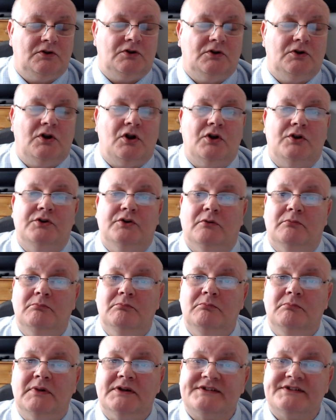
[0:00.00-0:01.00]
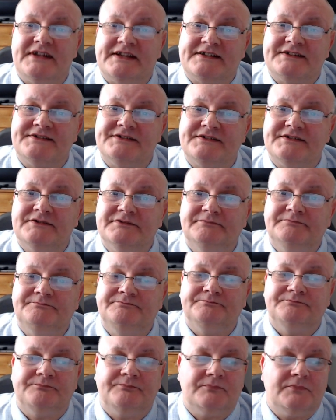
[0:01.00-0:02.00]
Number 6,
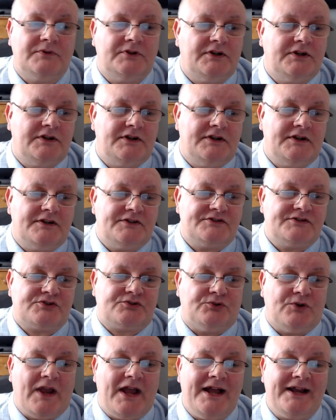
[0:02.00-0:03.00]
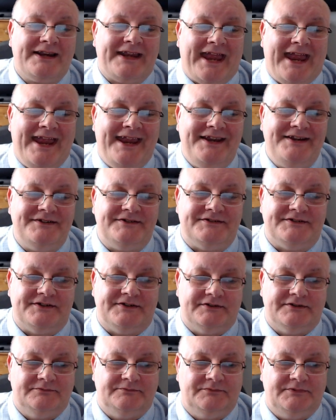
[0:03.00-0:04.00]
Scrag End
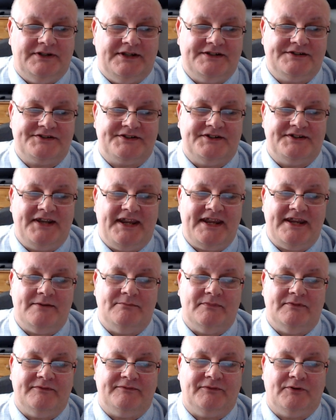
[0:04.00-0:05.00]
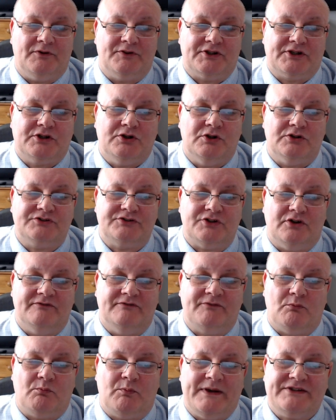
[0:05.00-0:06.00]
is the name for the cut of
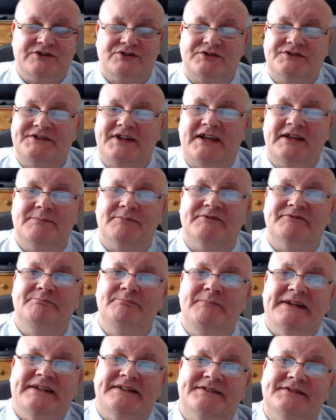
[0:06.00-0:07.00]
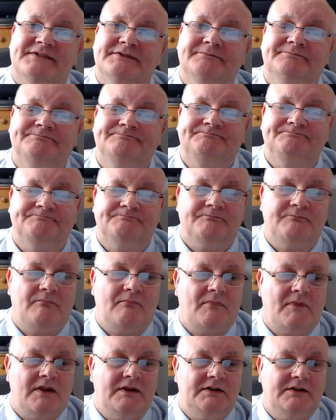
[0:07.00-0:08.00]
which type of meat?
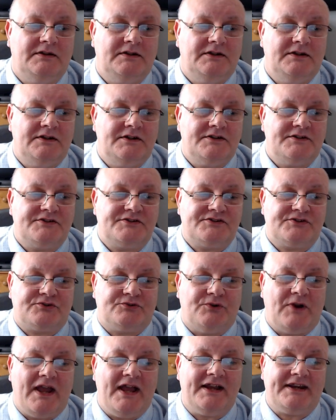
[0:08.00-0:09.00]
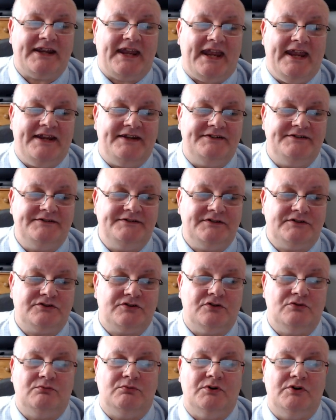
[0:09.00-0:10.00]
Scrag End, 2
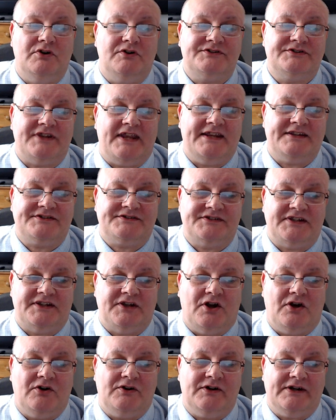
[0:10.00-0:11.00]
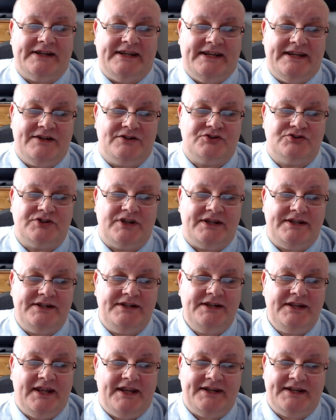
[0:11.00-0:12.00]
words,
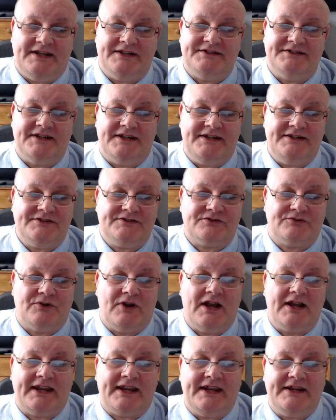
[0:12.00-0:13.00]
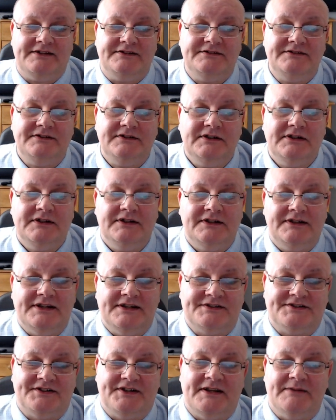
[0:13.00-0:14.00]
S-C-R-A-G-E-N-D, Scrag End, is
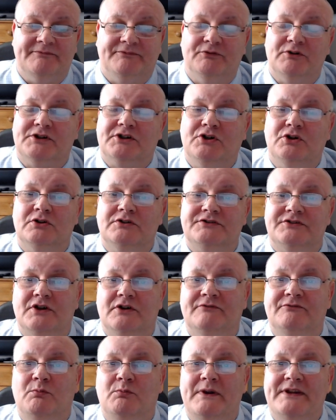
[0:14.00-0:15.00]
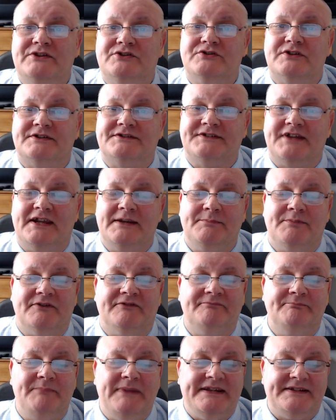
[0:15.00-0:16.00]
the name for a cut of which type of
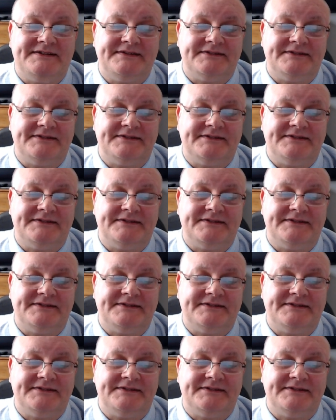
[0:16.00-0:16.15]
meat?